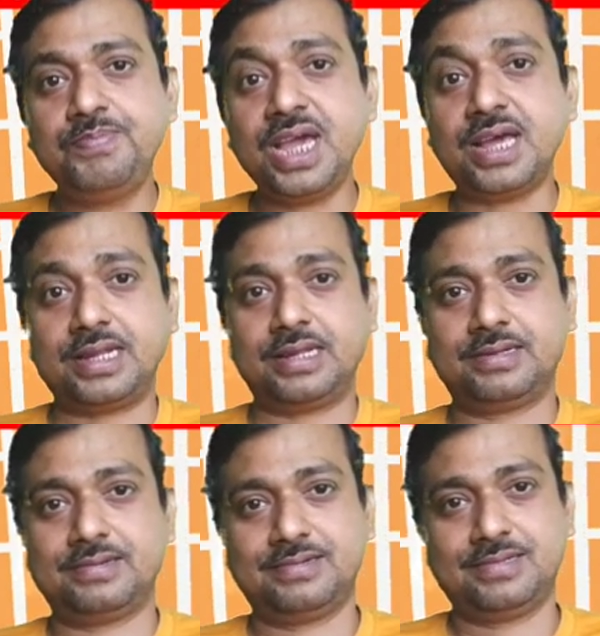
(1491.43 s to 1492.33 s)
bearing,
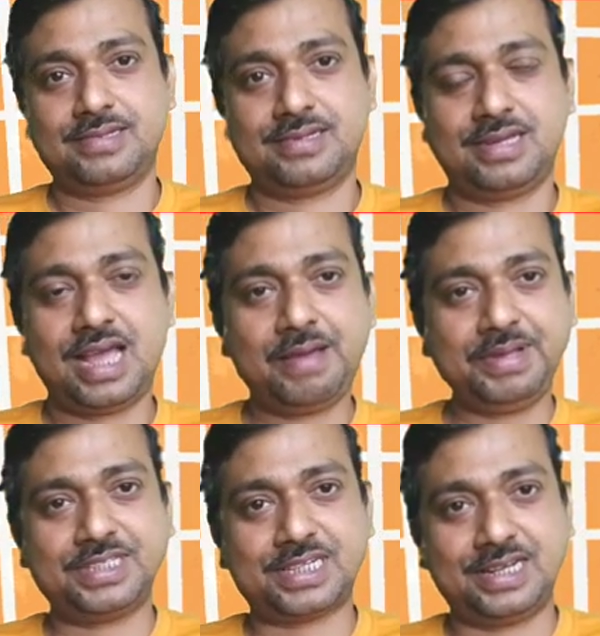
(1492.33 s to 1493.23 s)

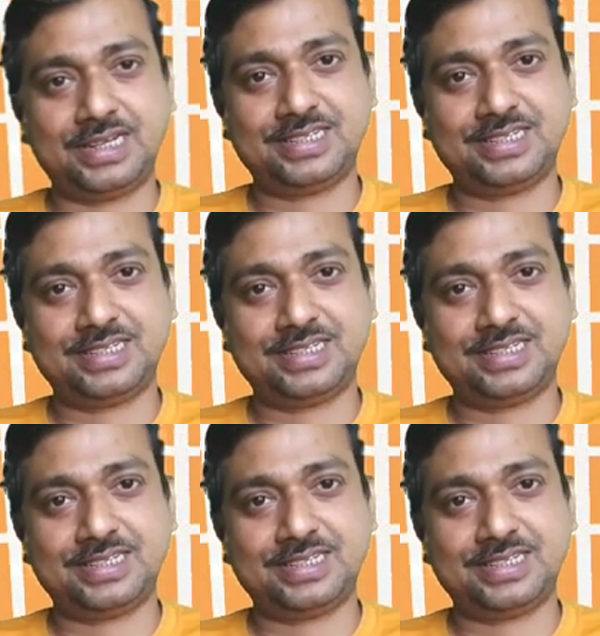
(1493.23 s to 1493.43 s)
having child.